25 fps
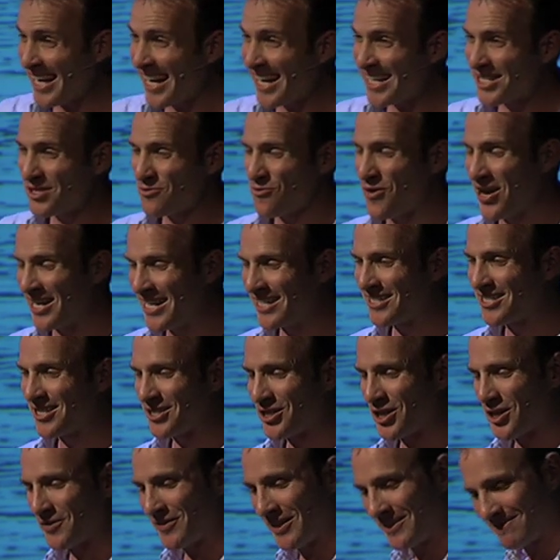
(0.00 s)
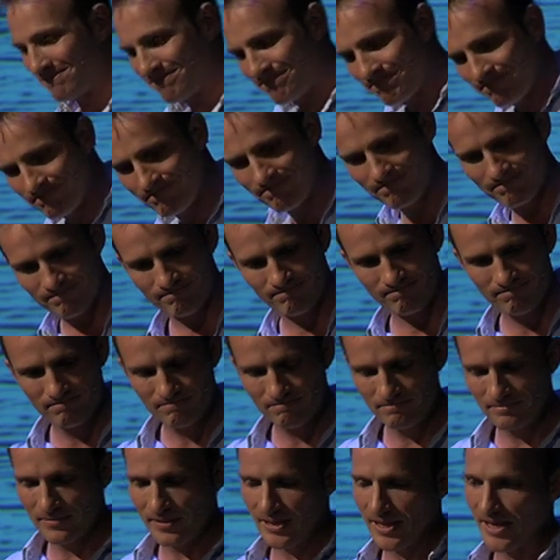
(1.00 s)
does really deserve
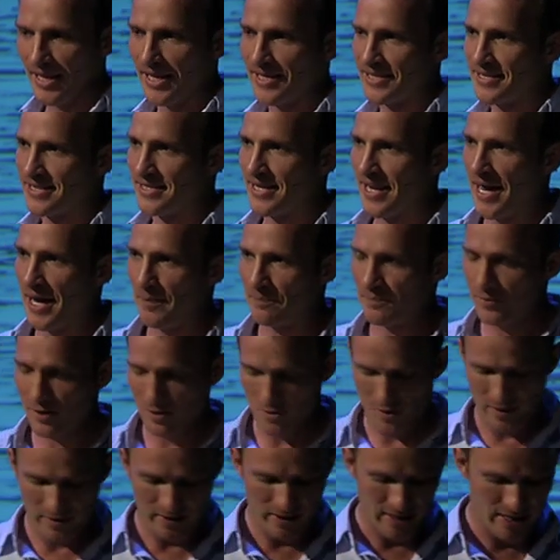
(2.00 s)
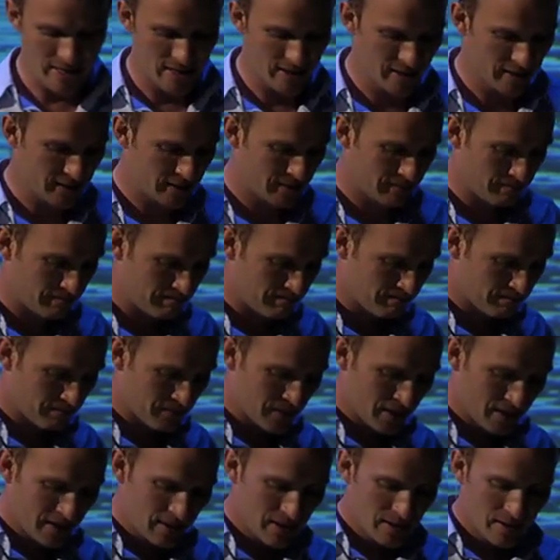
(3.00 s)
a slap around the ears.
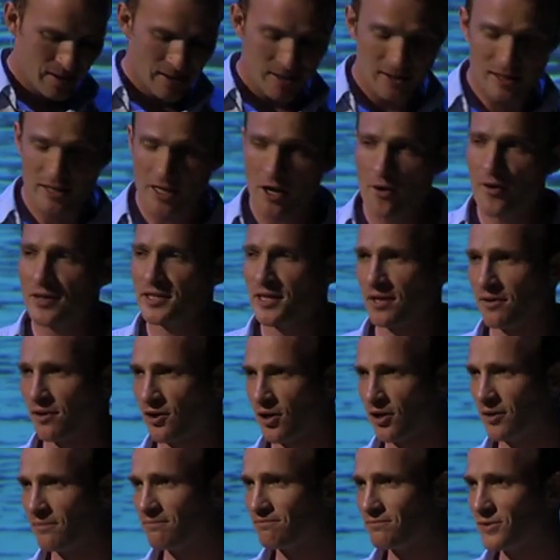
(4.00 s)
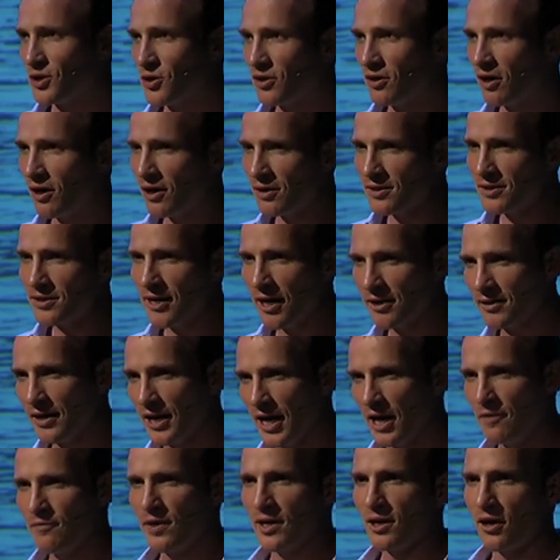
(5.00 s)
Seriously though, you can't cycle
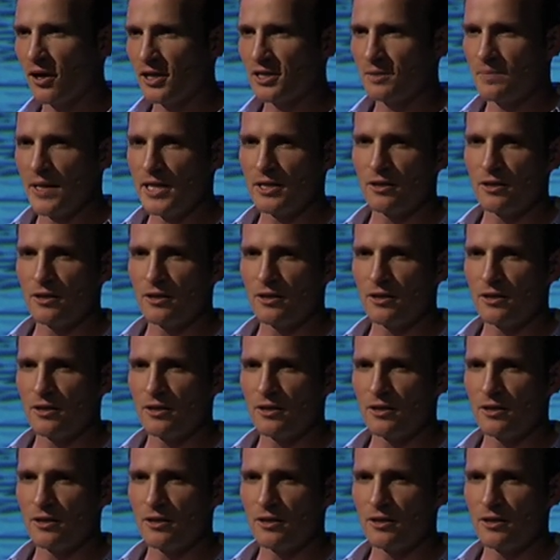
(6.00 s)
every last